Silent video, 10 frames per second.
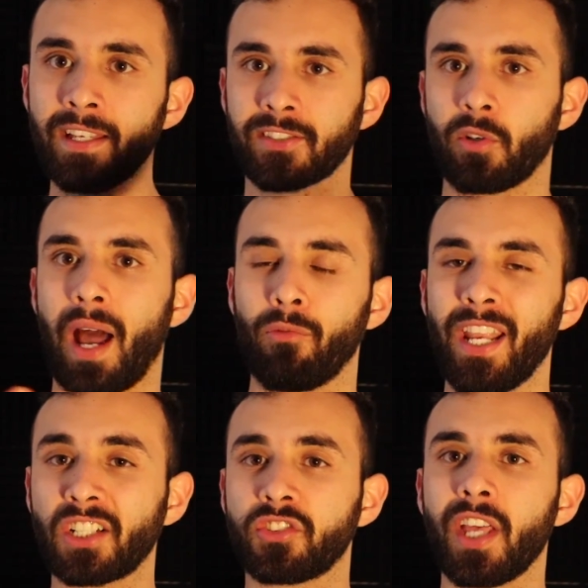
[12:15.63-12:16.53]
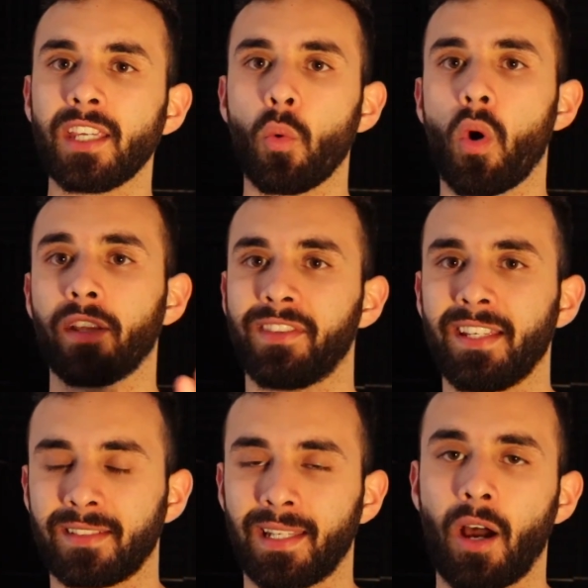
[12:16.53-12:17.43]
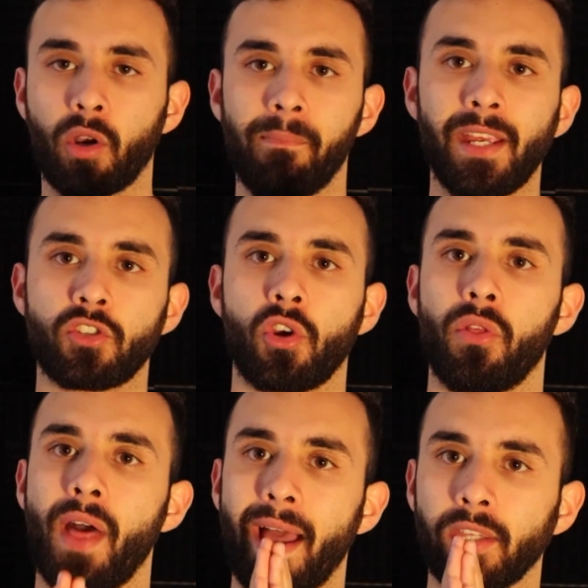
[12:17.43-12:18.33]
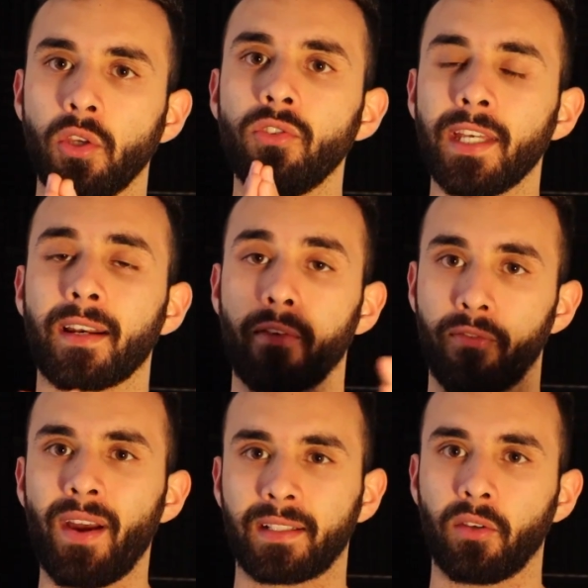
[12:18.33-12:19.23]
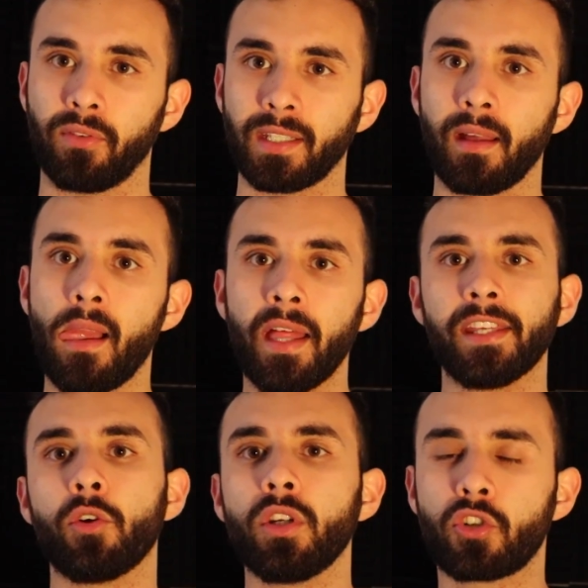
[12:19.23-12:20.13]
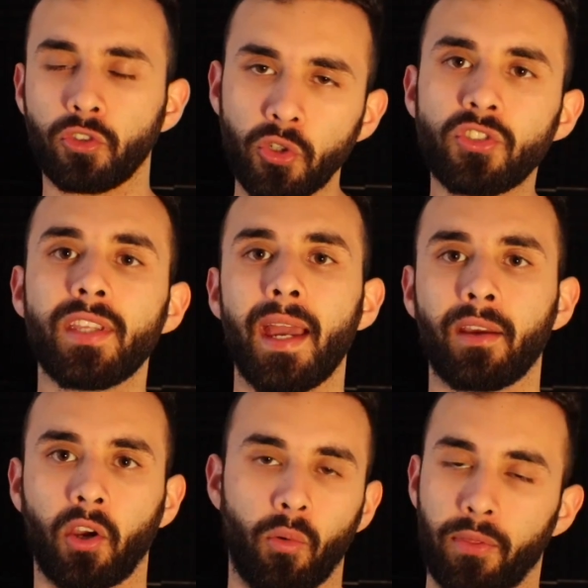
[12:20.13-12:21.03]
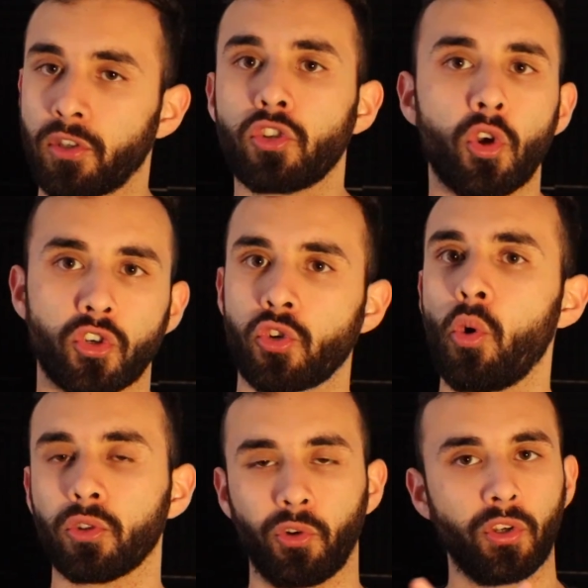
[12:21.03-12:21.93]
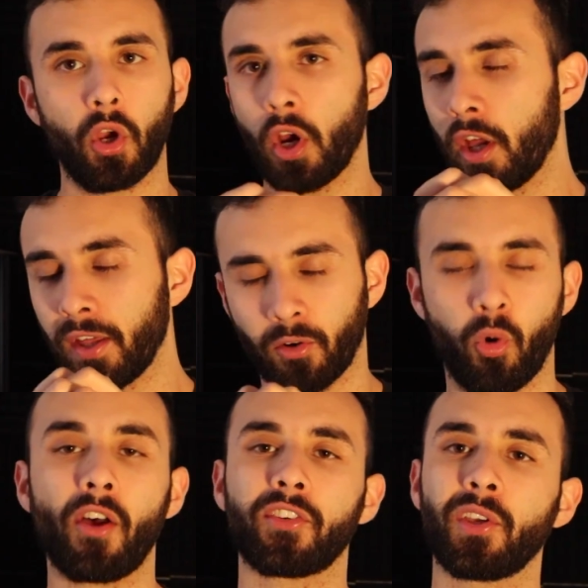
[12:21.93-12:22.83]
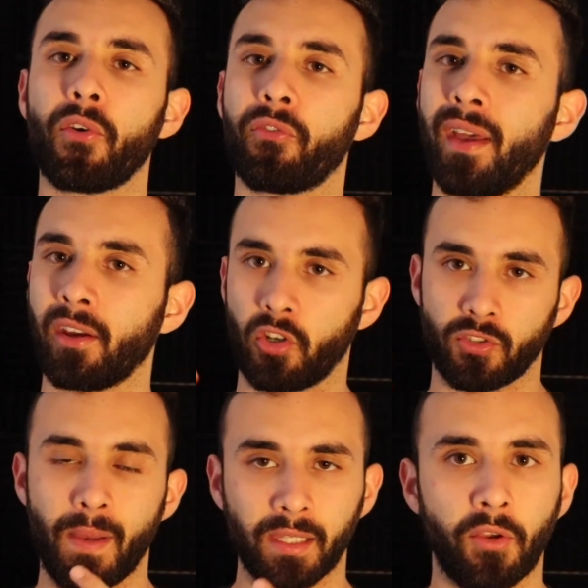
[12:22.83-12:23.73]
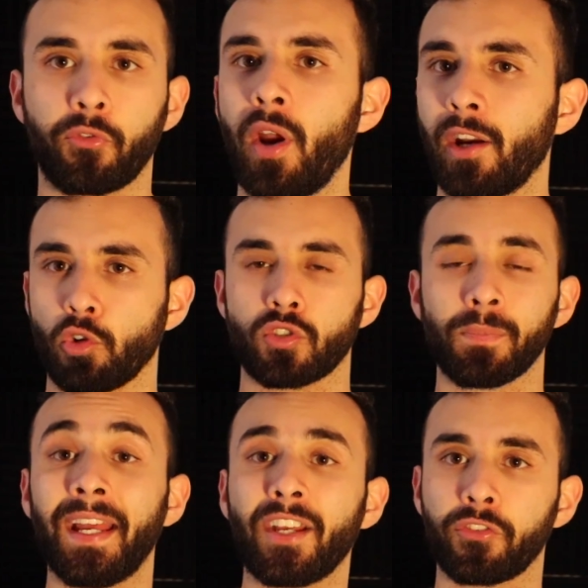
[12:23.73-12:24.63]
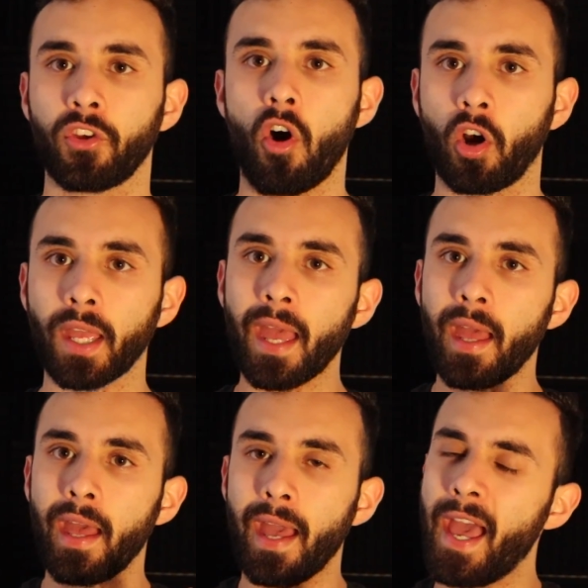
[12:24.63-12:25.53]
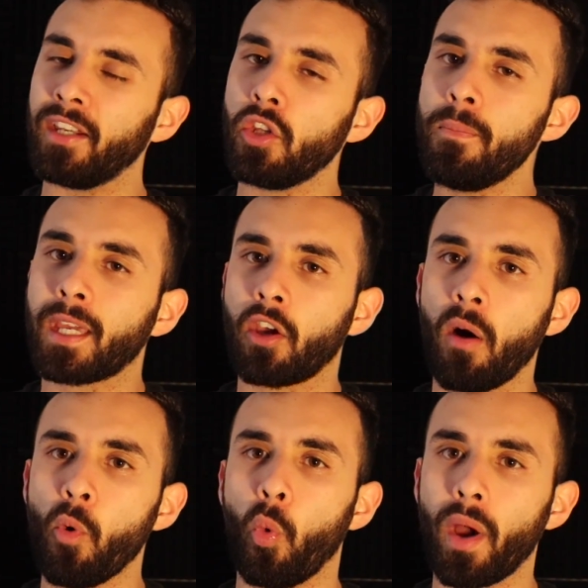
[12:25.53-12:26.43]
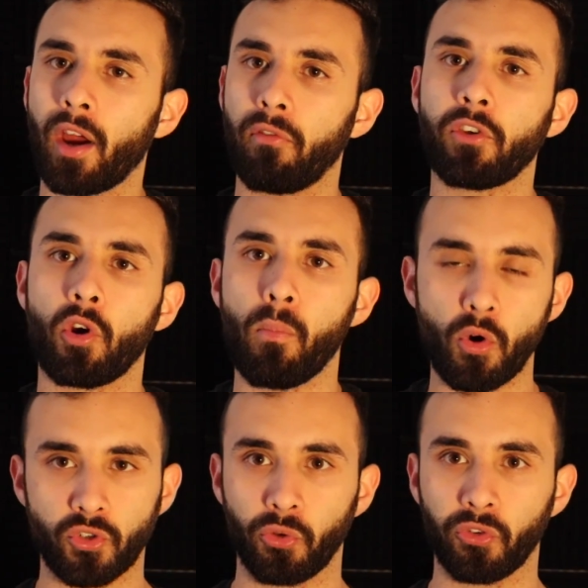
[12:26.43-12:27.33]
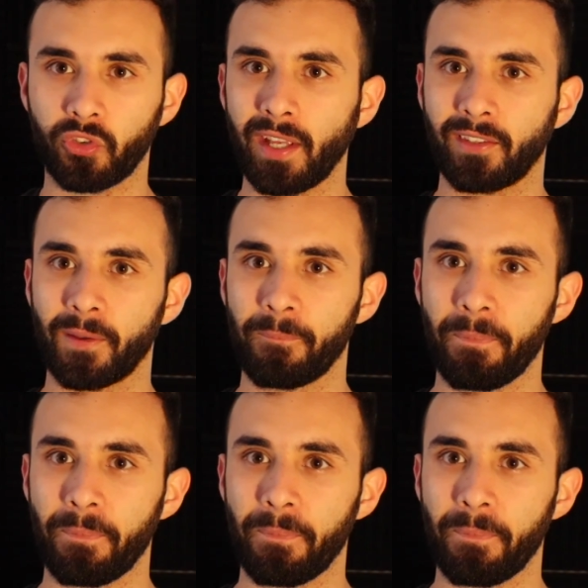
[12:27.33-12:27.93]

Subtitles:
So now next day you want to test it out and make sure that you did it effectively. You introduce the anchor with your shoulder, crossing your fingers, smelling a fragrance, playing a song, and you become aware of your emotional state.